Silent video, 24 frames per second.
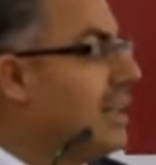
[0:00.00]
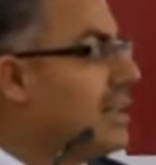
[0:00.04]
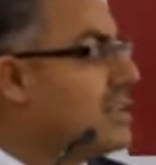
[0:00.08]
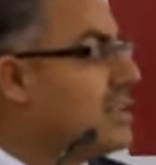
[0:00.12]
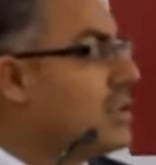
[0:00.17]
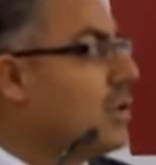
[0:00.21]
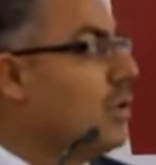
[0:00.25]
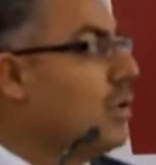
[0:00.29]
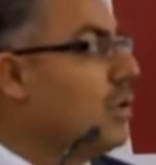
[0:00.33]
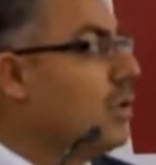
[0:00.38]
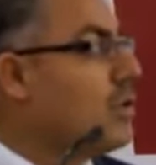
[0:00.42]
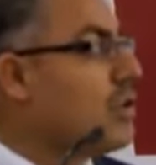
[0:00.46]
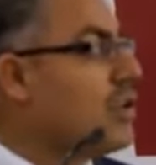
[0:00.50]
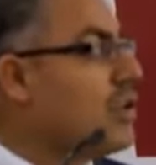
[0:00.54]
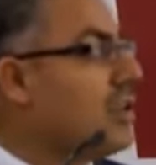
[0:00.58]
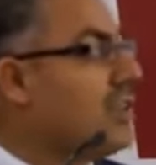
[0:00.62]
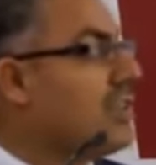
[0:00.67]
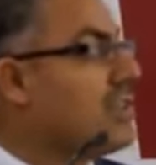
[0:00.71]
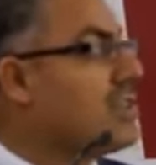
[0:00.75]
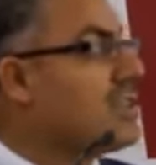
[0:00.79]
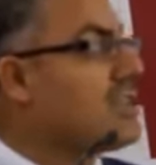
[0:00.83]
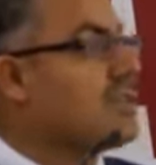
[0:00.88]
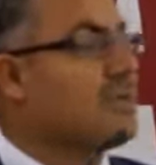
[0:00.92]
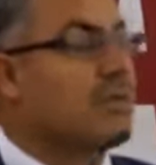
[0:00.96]

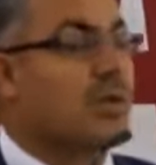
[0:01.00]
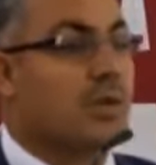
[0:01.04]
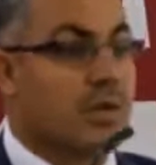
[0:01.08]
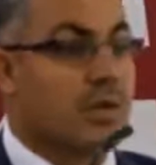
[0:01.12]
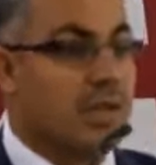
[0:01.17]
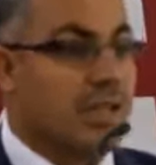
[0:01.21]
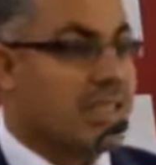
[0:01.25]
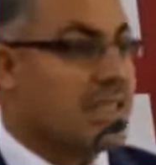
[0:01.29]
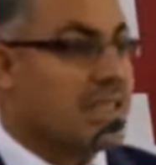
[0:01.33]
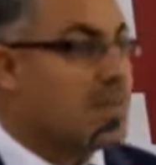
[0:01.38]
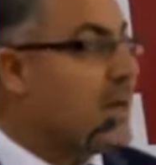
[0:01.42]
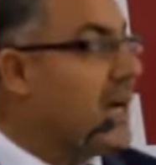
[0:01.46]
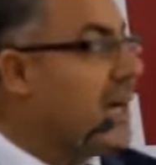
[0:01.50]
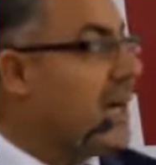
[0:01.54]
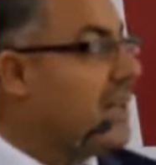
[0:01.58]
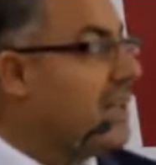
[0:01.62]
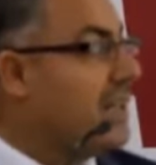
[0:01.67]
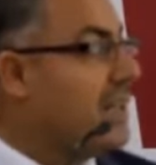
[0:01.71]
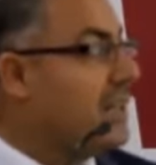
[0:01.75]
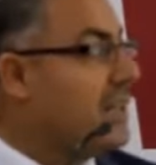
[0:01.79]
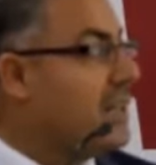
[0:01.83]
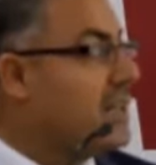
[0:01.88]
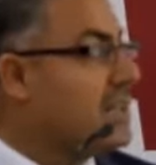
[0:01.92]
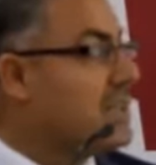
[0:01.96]
Solutions for these
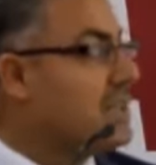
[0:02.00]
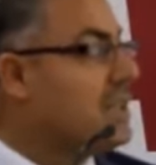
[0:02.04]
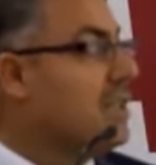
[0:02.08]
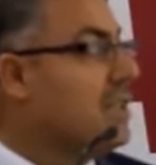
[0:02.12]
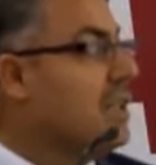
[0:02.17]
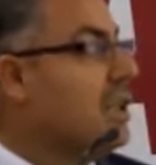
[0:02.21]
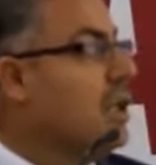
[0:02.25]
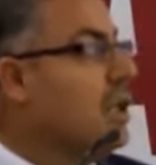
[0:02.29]
barriers,